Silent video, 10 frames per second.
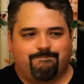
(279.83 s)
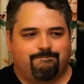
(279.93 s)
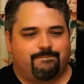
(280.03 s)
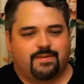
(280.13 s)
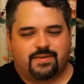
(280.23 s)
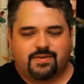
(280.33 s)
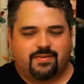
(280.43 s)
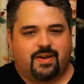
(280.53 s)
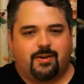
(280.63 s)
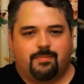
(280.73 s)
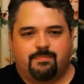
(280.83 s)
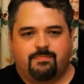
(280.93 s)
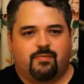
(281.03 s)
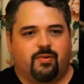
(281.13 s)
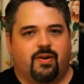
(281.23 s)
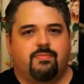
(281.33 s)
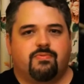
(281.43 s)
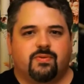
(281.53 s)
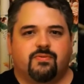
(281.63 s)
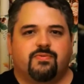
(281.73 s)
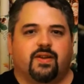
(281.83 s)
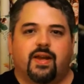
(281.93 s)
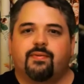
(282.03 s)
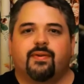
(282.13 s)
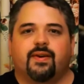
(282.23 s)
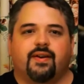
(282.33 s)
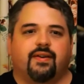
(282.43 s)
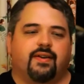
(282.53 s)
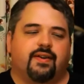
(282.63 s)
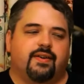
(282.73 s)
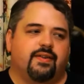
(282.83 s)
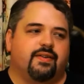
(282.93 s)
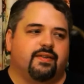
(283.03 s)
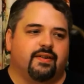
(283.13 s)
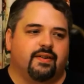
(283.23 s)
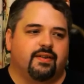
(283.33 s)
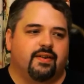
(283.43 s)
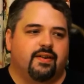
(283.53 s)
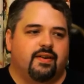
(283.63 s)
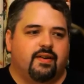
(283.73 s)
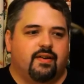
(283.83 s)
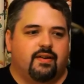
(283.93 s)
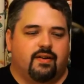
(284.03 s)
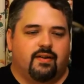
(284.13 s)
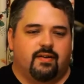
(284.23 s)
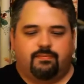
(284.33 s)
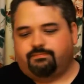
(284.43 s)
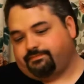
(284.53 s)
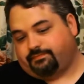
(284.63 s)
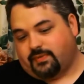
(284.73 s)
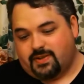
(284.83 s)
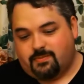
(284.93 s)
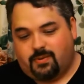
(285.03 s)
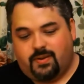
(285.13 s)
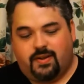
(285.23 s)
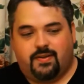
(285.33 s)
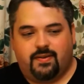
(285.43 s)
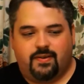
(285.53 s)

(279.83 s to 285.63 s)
straight up grapefruit flavoring, and that's about it.